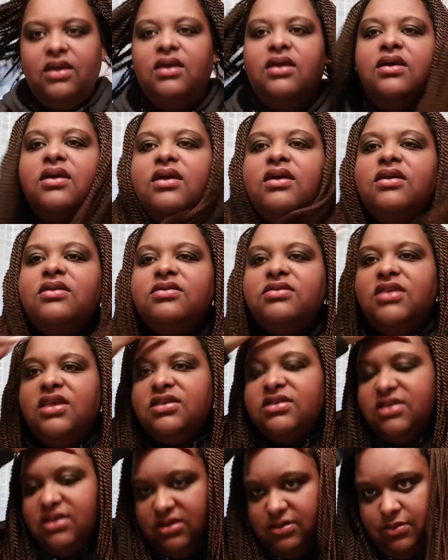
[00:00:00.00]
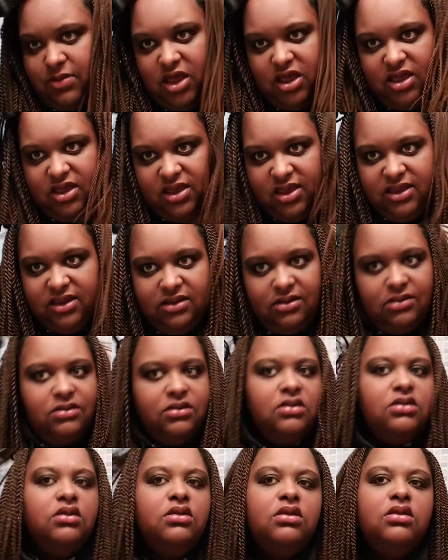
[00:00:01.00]
And this is my
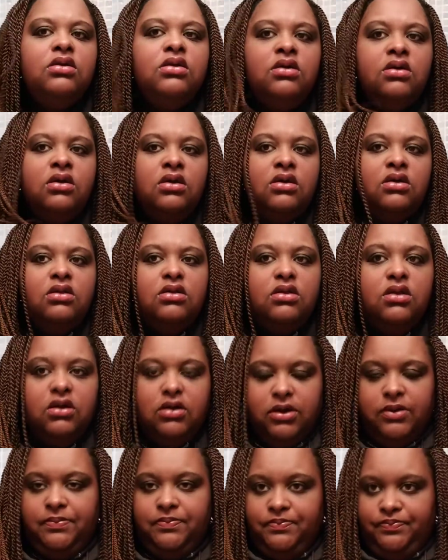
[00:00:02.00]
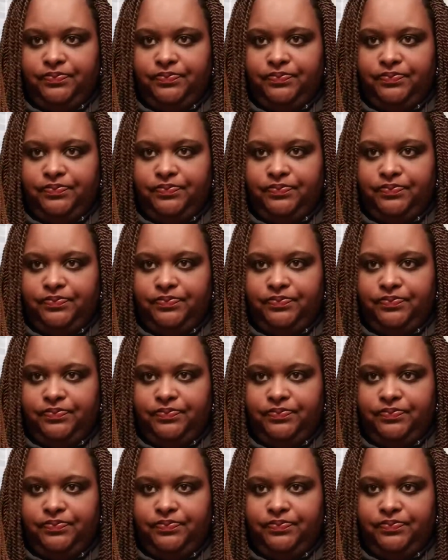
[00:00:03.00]
look.